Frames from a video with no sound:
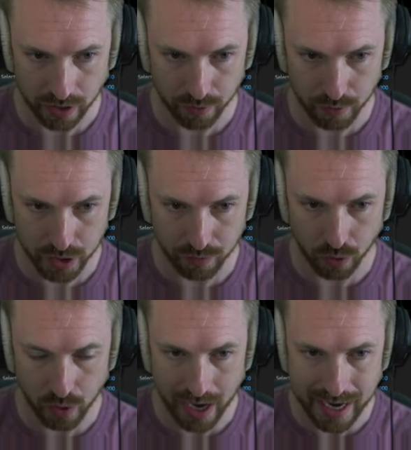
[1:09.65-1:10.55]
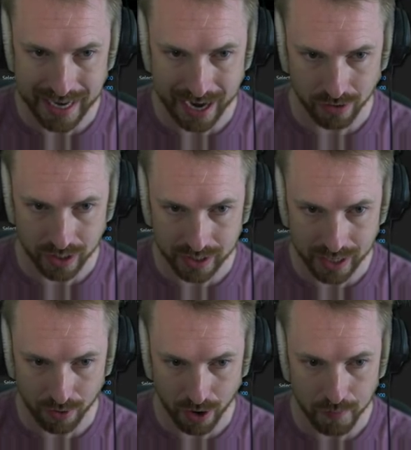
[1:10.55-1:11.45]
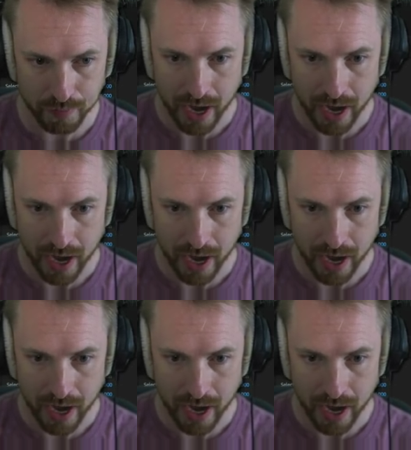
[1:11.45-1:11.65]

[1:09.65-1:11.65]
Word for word: So first of all, gain down to zero,